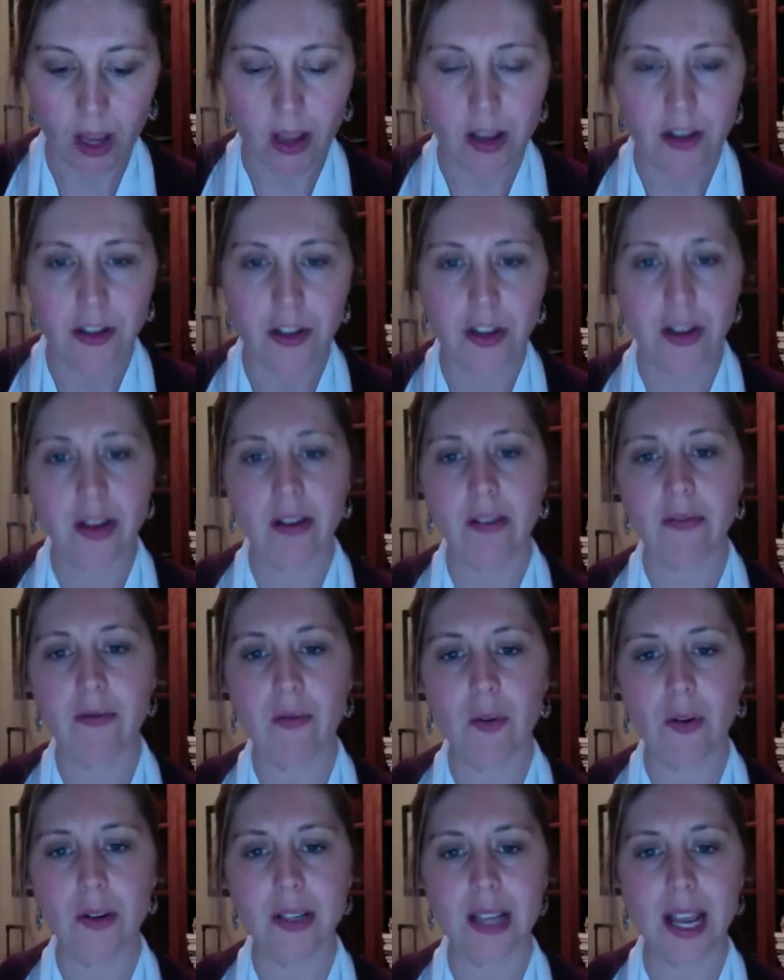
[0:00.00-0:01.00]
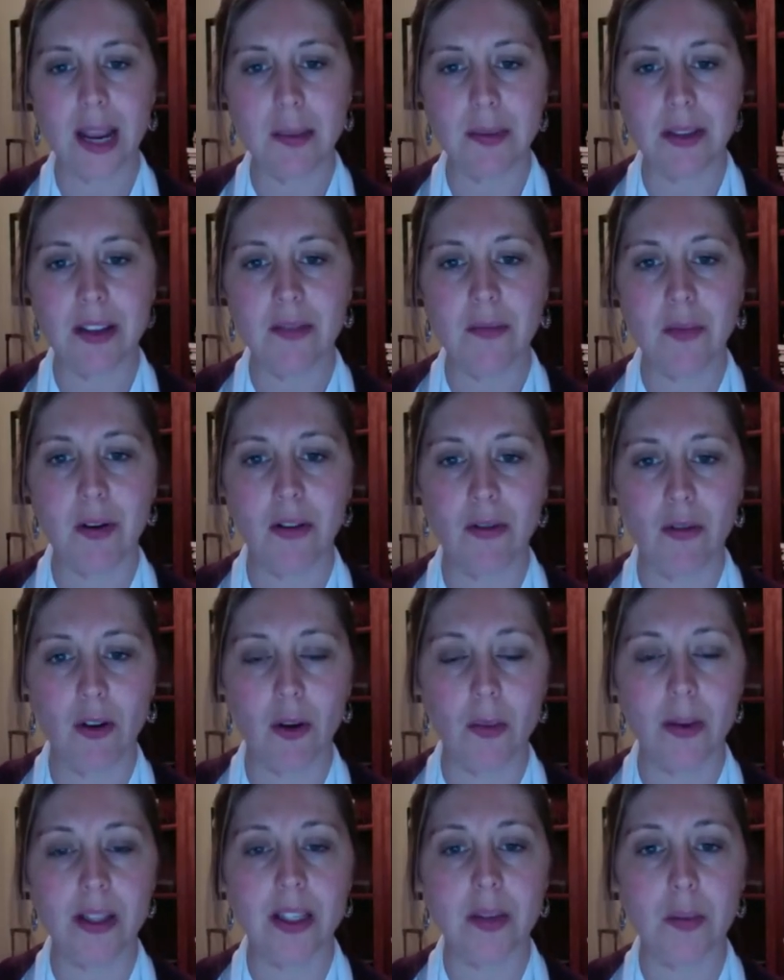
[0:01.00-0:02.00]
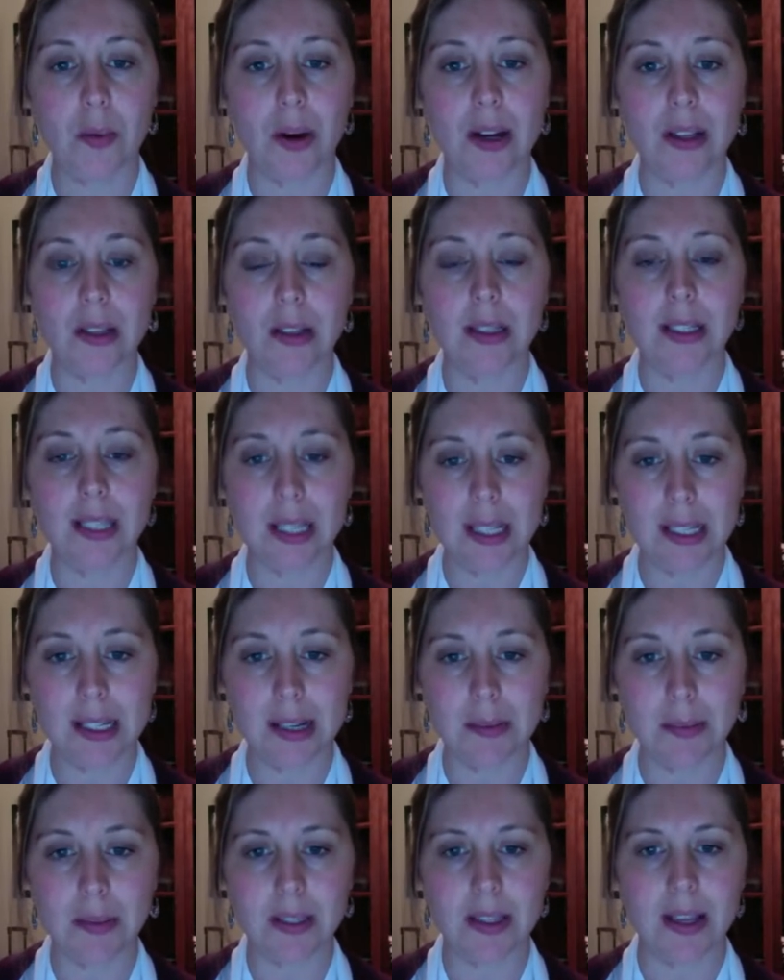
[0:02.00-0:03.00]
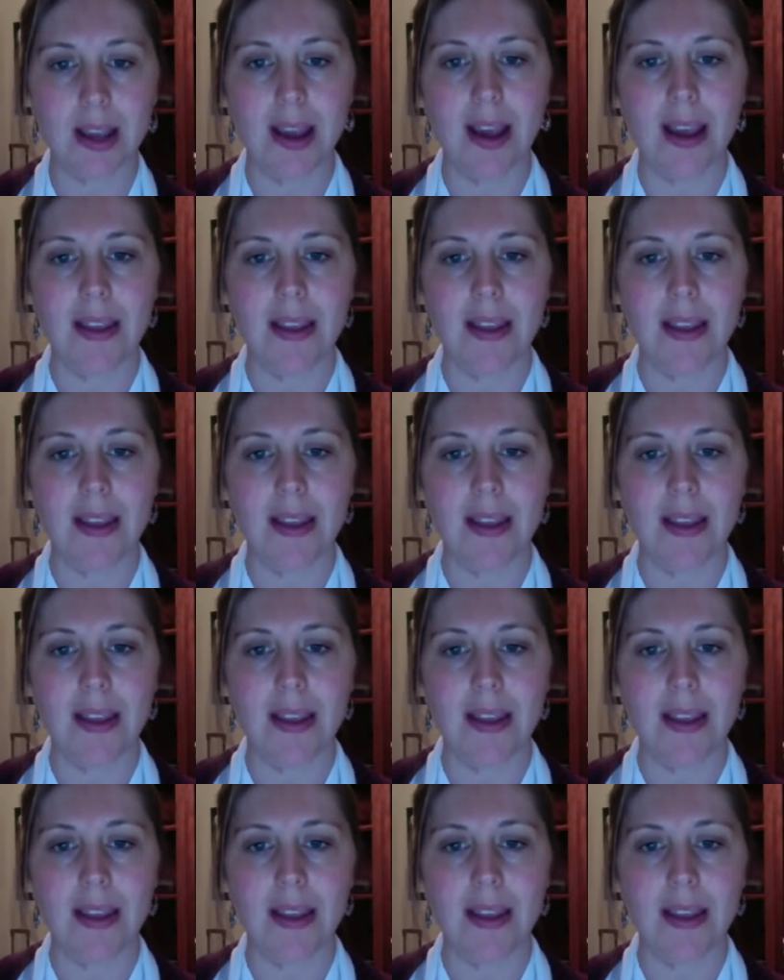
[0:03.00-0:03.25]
So there are 4 types of performance appraisal systems